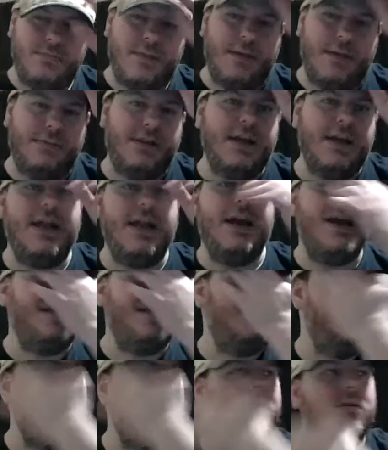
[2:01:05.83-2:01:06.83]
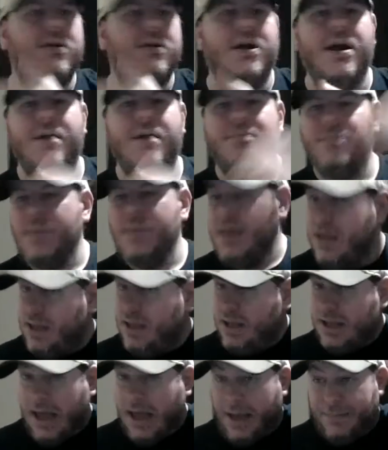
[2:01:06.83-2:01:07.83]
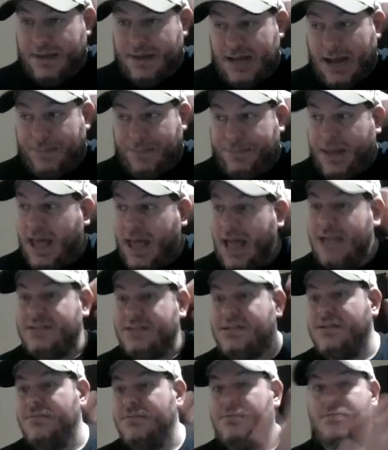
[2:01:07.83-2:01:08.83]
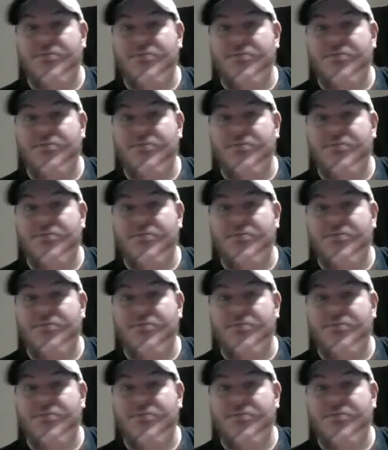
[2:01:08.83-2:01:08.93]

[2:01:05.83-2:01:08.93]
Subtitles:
I'm glad I got to go there. I mean, not pass